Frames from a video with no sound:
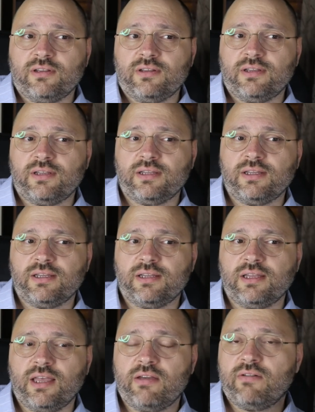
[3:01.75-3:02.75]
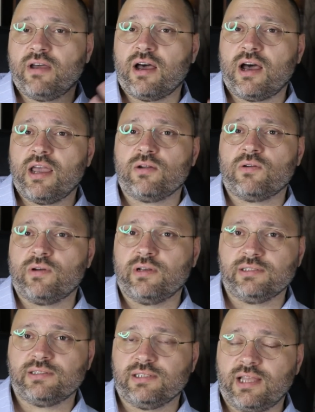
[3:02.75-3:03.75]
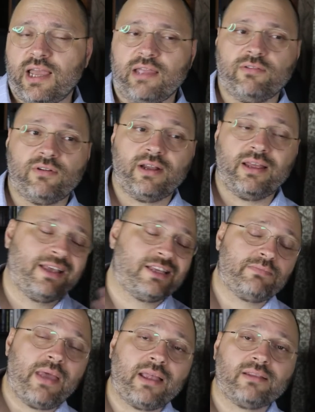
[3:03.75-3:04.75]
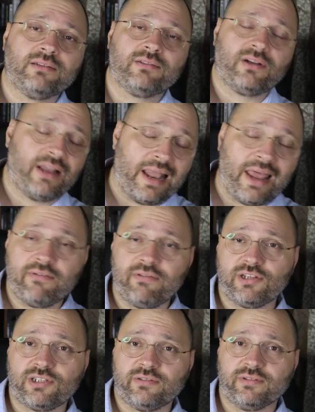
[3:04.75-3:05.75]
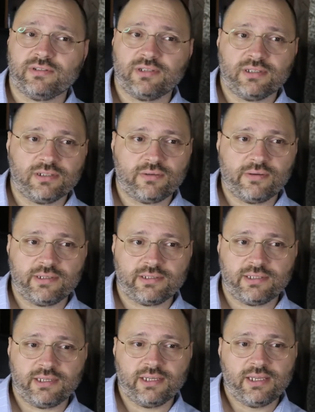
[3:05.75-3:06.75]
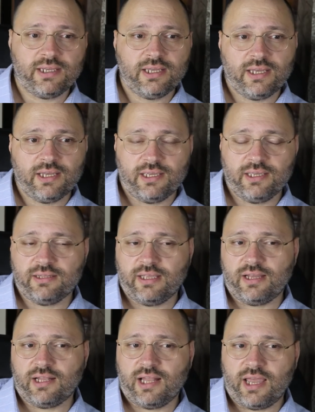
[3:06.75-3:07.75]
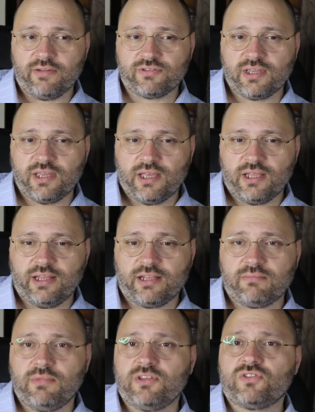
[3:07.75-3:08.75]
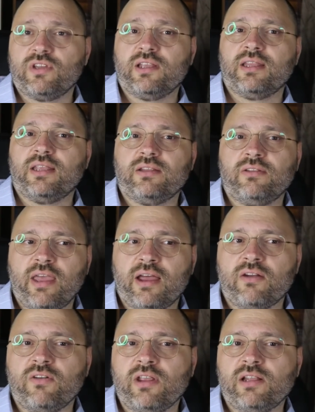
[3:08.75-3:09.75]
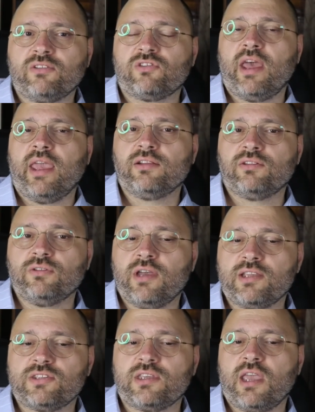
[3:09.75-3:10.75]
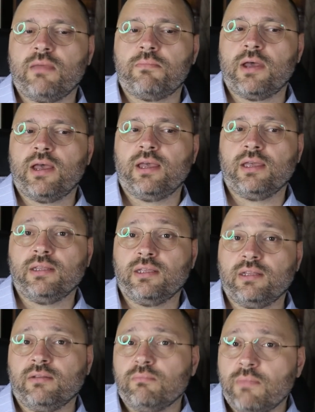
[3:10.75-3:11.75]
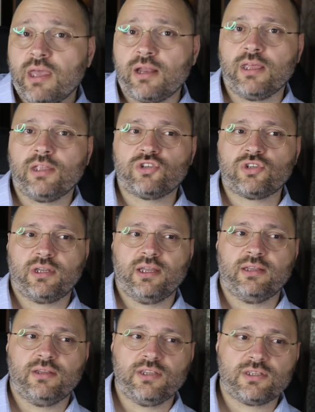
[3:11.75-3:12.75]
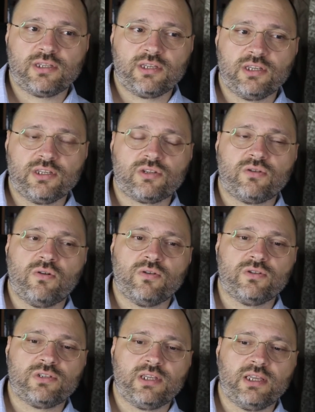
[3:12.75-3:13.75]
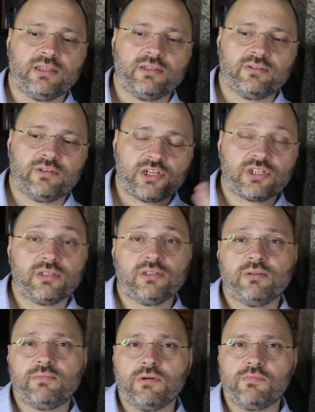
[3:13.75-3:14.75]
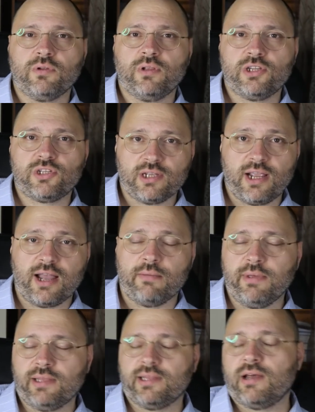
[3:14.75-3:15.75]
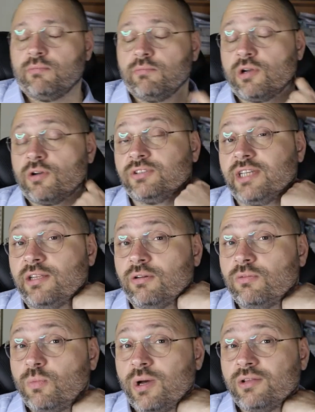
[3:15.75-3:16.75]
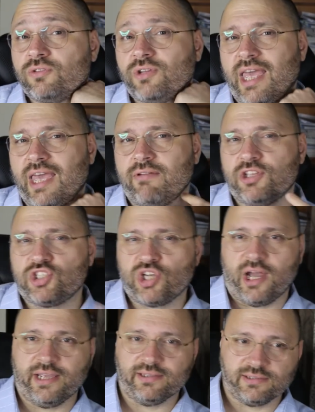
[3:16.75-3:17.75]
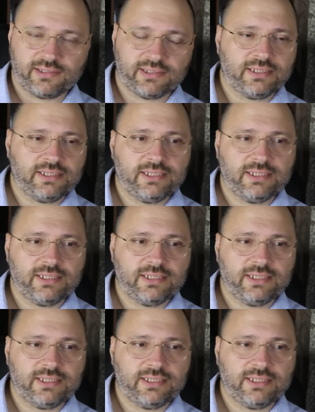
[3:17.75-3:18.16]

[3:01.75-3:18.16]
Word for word: uh, uh, have a high quality life or expected or an average even uh, quality in their lives that means that they are really trying to escape uh, in, in marriage and this is causing the russian population coming down because they don't want to have a child